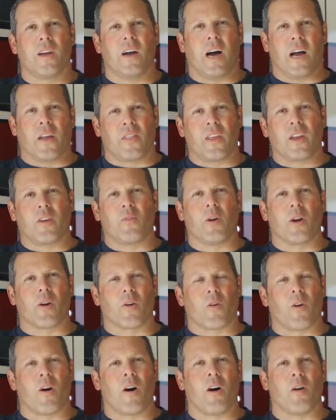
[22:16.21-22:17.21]
I think we were
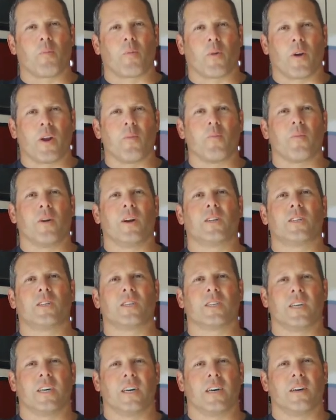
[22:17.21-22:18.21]
all pretty much,
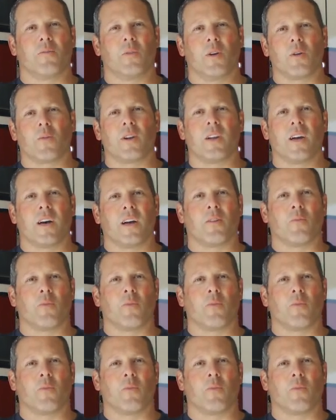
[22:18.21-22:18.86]
we were done.